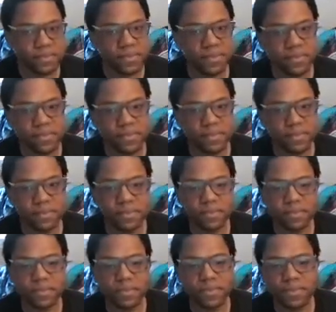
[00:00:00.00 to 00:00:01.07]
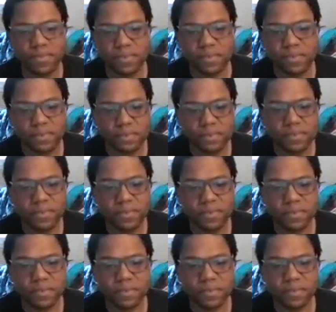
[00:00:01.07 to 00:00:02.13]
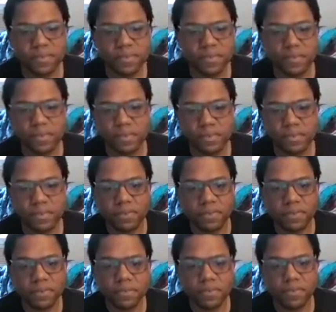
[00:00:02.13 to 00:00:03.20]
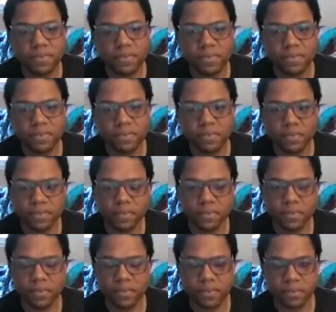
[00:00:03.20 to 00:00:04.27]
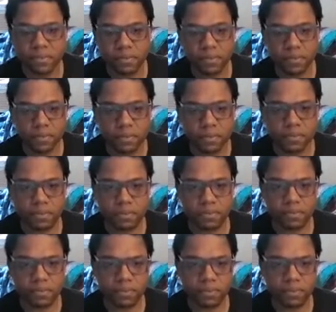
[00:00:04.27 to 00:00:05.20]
[no speech]